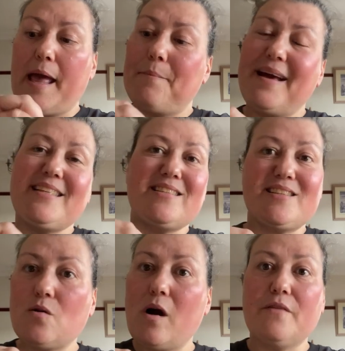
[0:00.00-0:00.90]
might
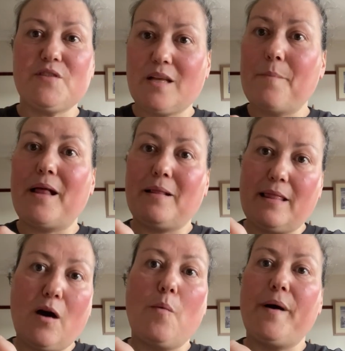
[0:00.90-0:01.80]
still have a
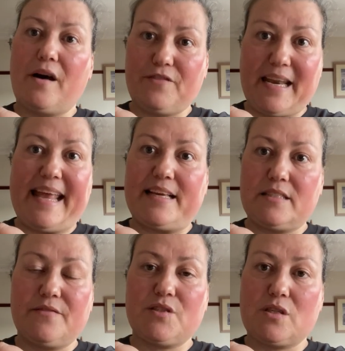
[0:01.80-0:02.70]
little bit of
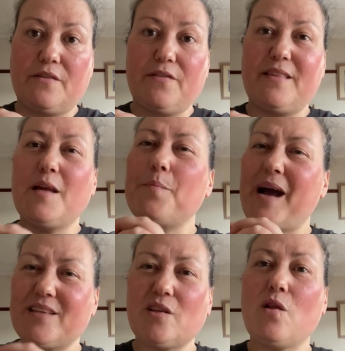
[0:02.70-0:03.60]
negative stuff in there, but
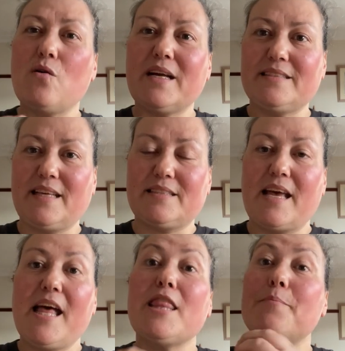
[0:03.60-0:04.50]
as long as
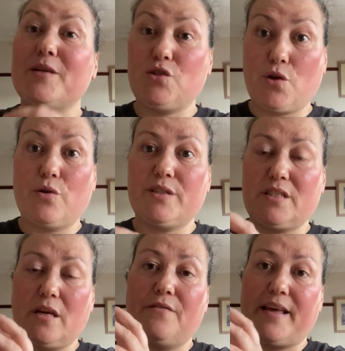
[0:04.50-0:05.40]
the
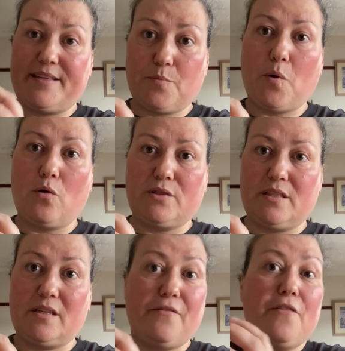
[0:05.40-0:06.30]
majority of it is
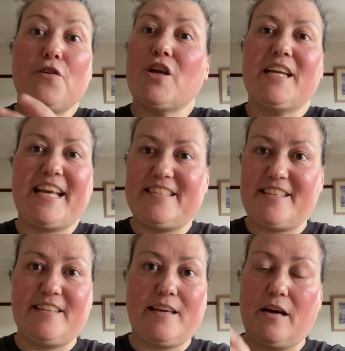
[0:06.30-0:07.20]
positive, if you can
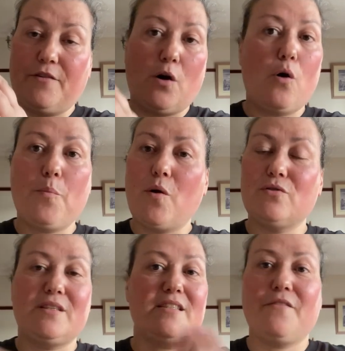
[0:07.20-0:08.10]
ideally have it all
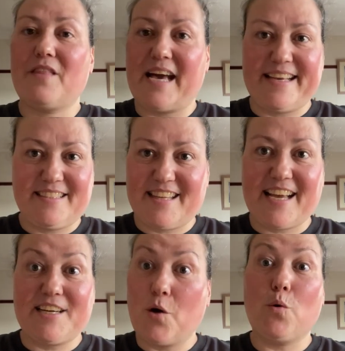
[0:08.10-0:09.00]
positive, that is the
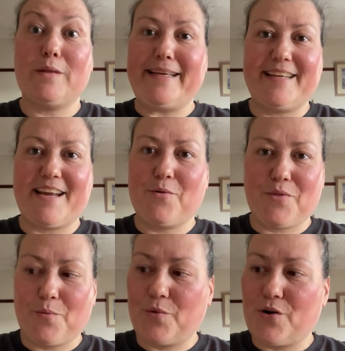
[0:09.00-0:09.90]
kind of holy grail
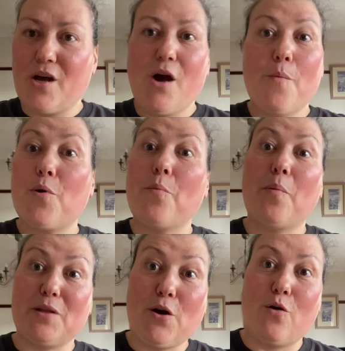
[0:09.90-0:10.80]
that we're
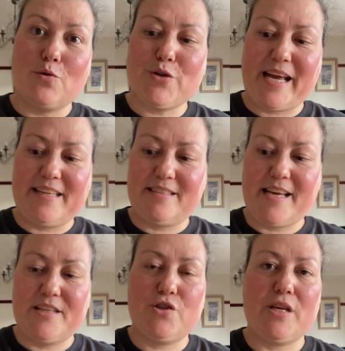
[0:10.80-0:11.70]
probably all trying to
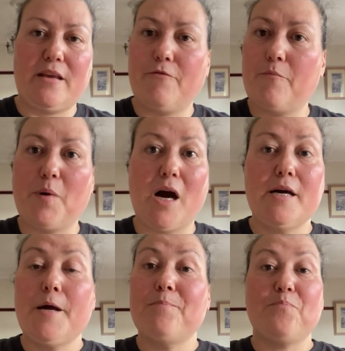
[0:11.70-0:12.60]
achieve. But
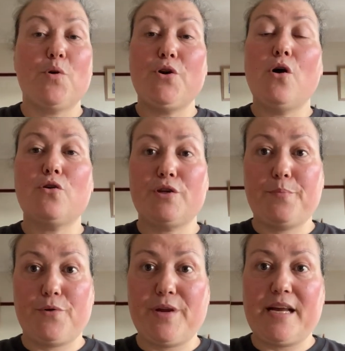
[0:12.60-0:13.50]
we're not going to
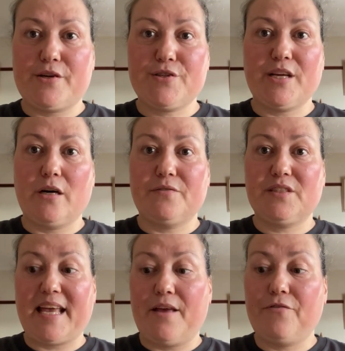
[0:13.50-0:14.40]
berate ourselves
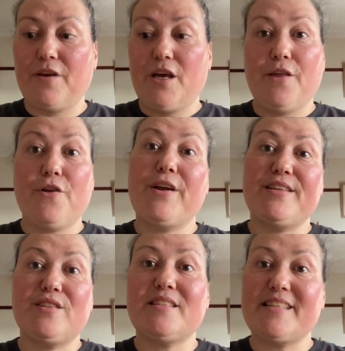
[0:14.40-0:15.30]
if there
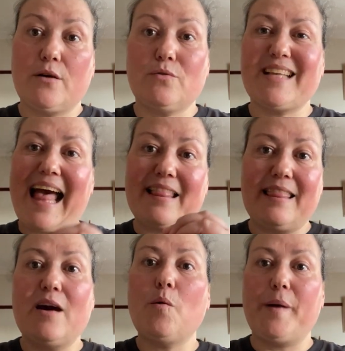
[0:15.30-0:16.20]
is still a
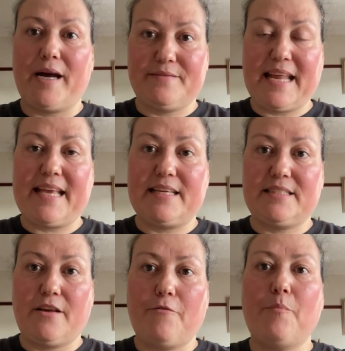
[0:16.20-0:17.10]
little bit of
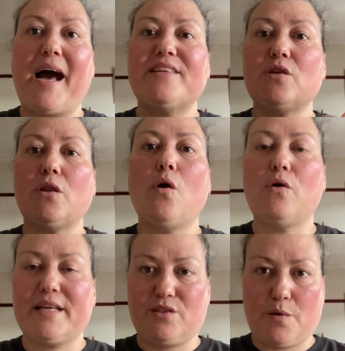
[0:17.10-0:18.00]
negative, but as
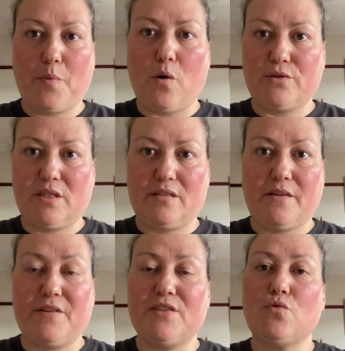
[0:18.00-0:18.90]
long as the
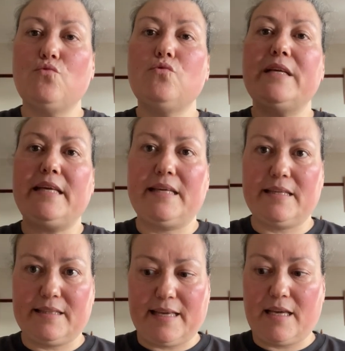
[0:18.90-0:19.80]
positive is
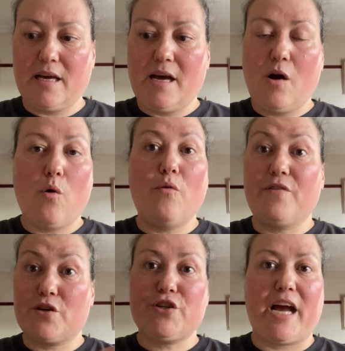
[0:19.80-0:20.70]
really
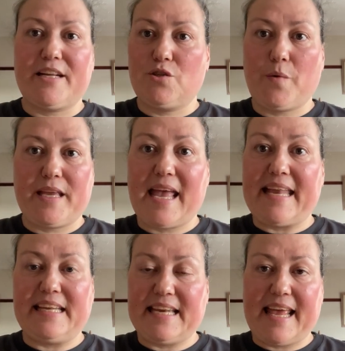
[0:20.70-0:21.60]
overshadowing
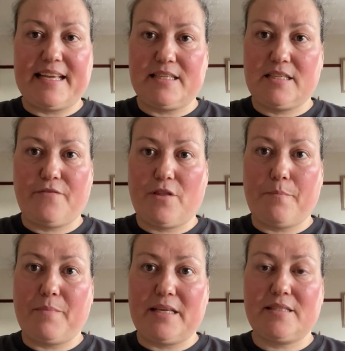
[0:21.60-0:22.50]
any negative that
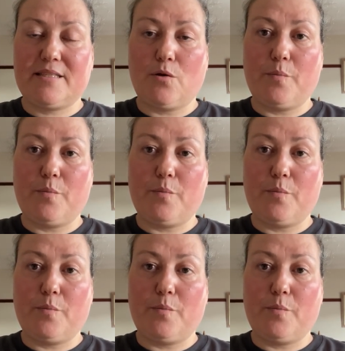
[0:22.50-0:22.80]
may still